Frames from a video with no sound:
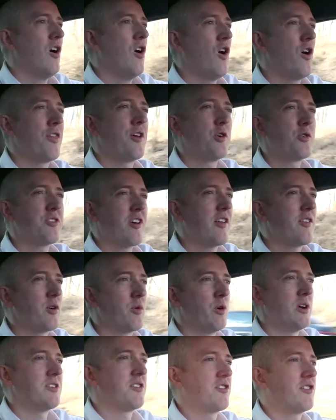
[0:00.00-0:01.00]
All those
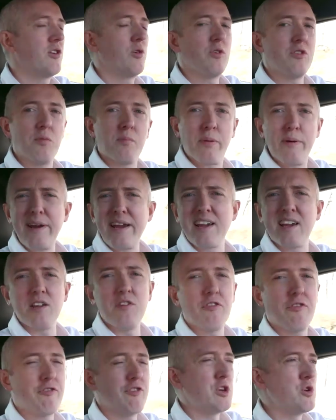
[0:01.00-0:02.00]
other ones do is bring
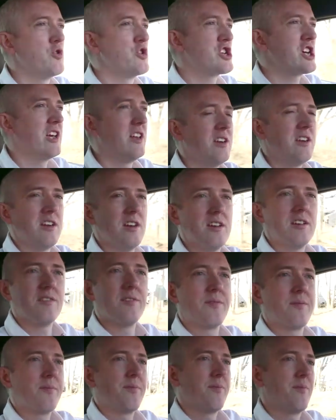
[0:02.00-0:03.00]
confusion
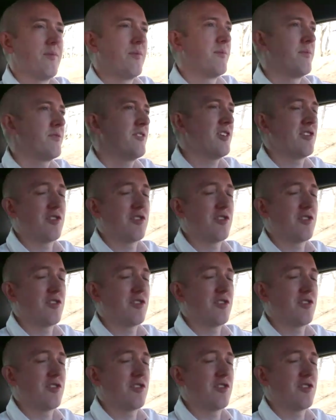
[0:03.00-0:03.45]
and